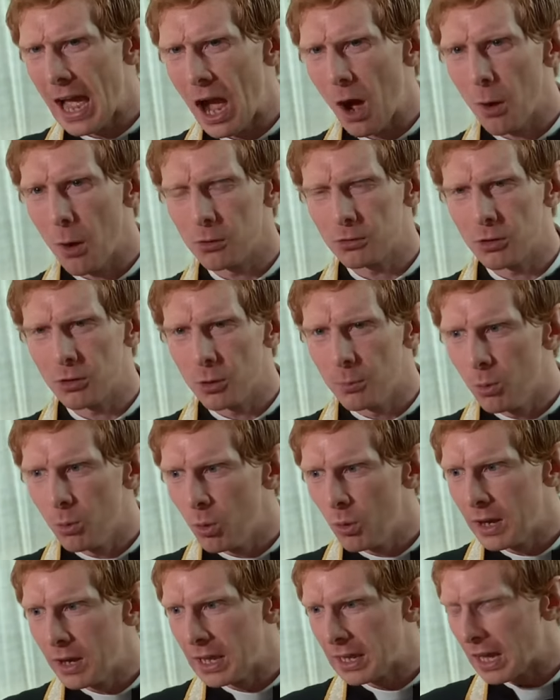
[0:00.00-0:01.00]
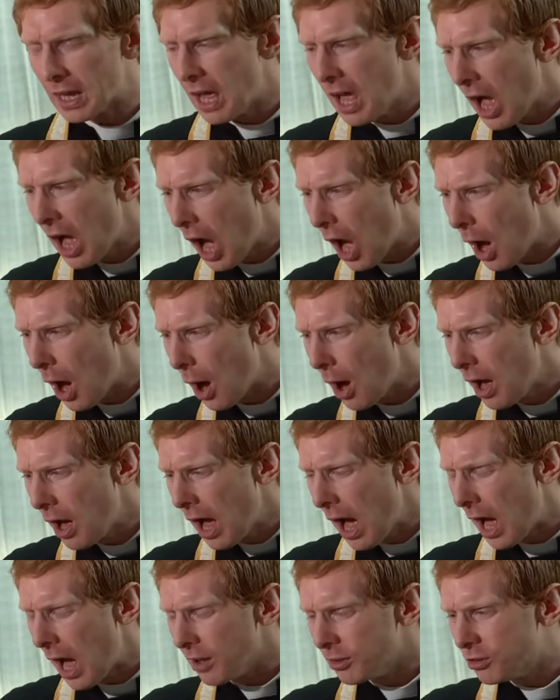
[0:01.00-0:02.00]
hours of the morning, uh,
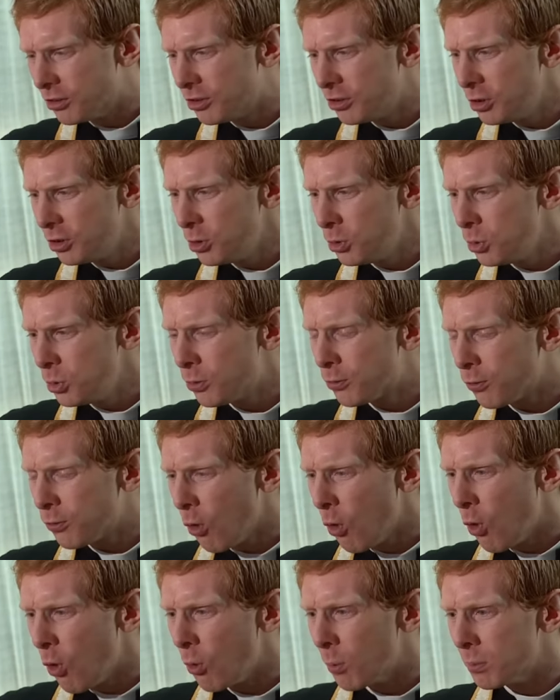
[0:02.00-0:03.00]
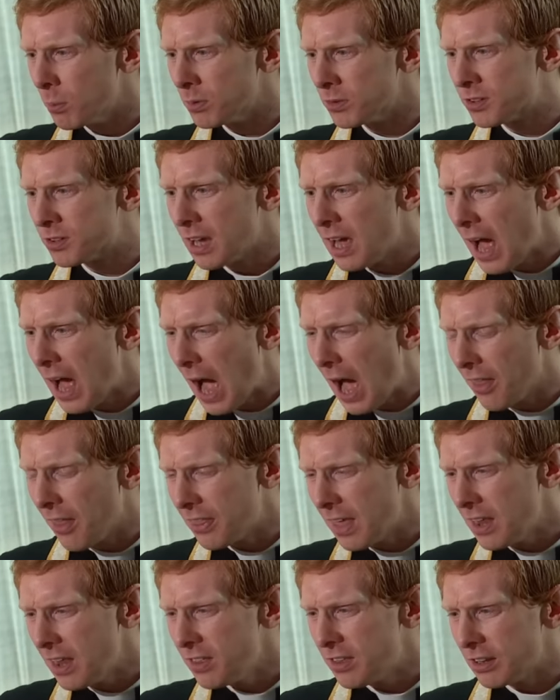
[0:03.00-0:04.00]
a dew formed, and
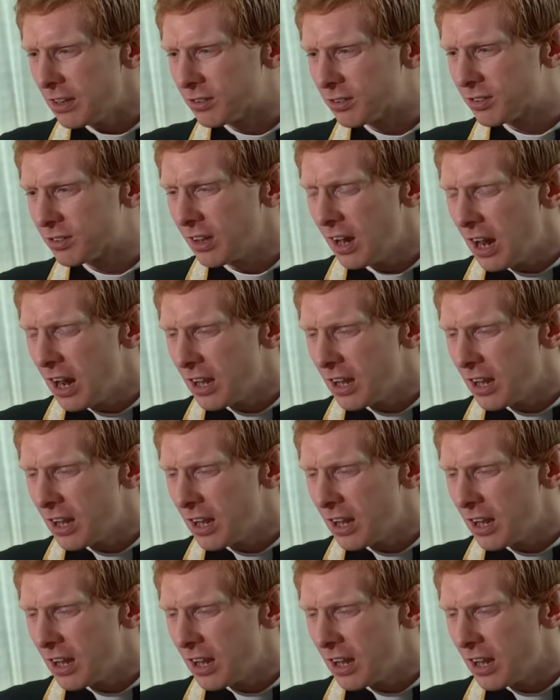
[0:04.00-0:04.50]
then this